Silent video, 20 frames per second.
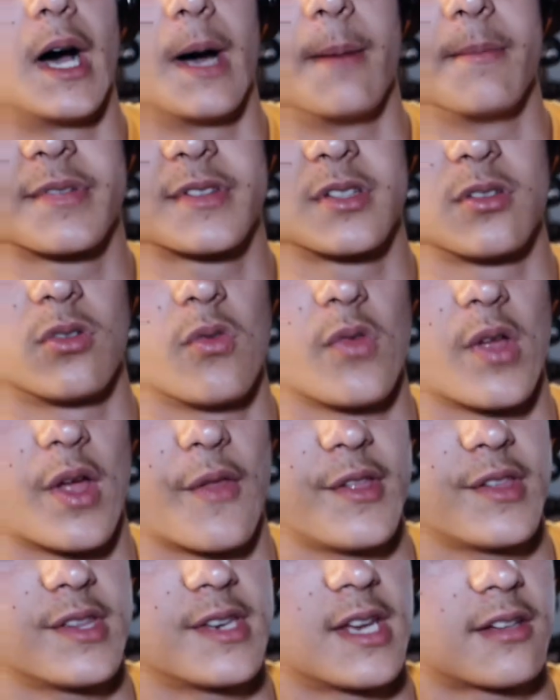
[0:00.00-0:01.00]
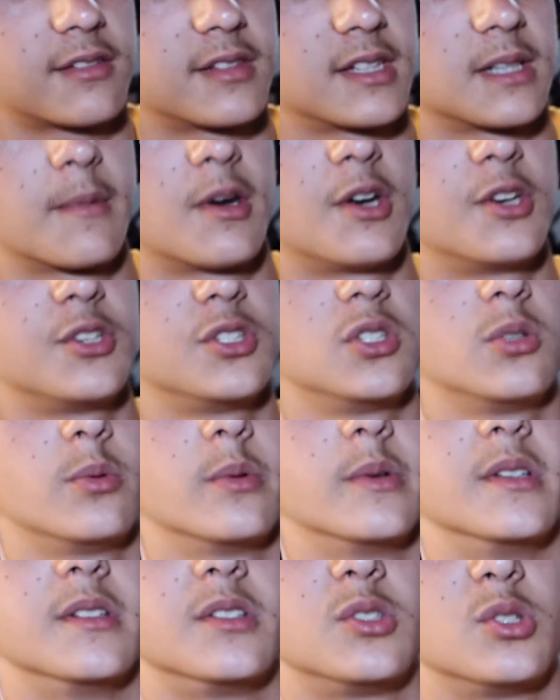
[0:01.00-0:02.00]
So I think the next thing I'm going to do
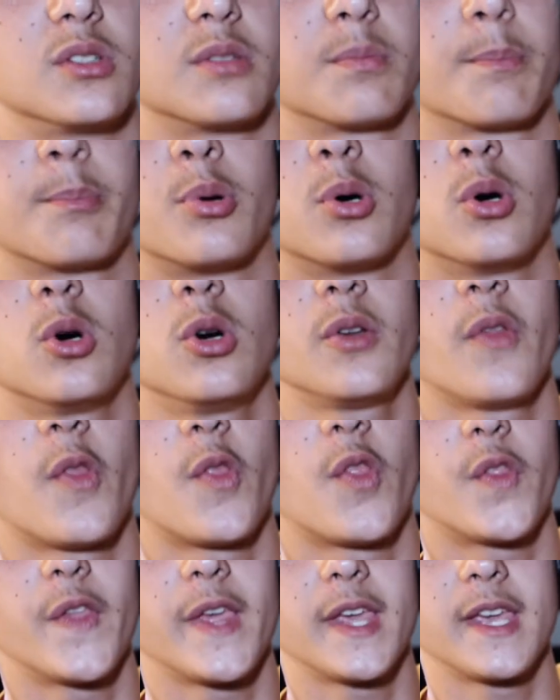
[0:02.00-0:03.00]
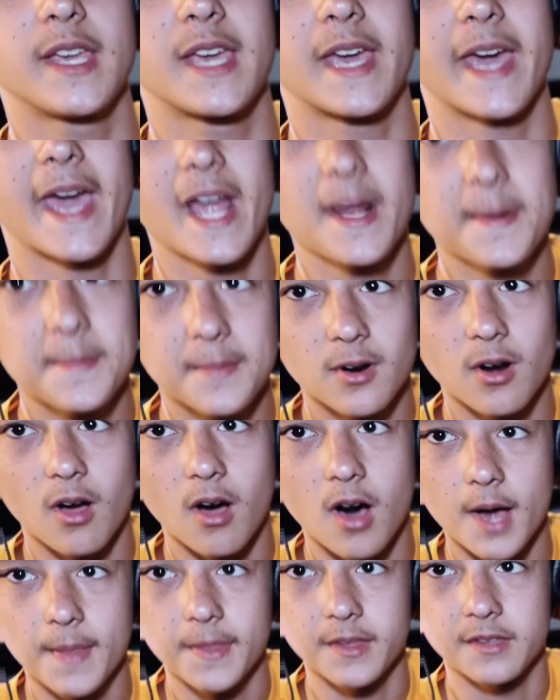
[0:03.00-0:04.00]
is just put the camera
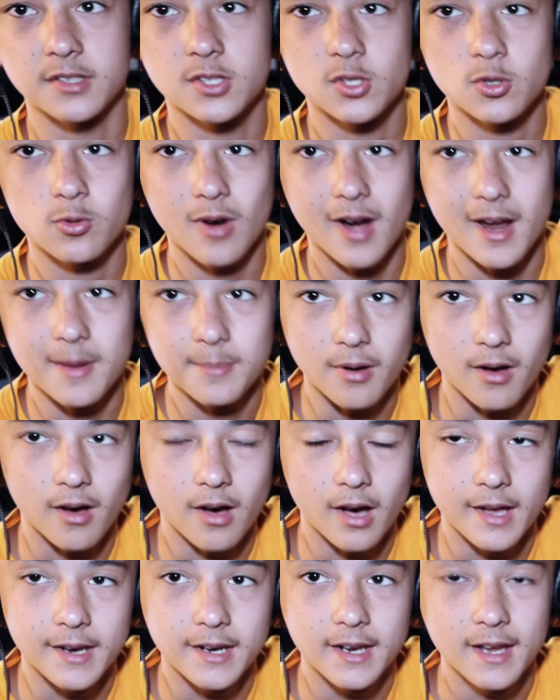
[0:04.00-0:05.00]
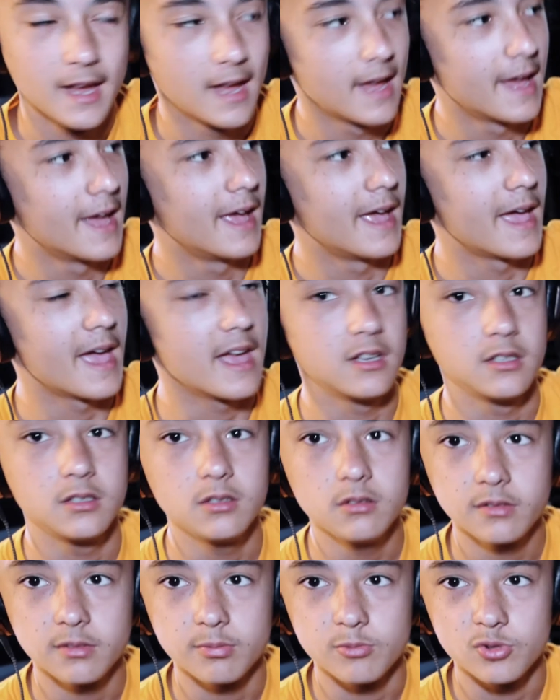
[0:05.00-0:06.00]
on this tripod and do
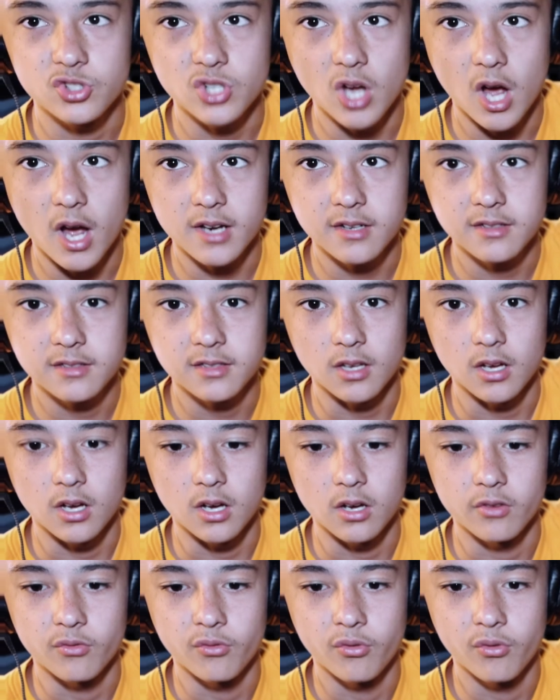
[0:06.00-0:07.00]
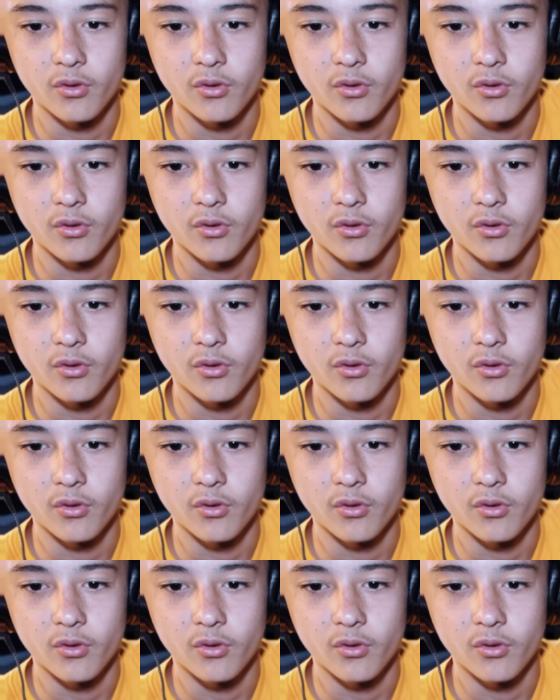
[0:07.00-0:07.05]
some shots of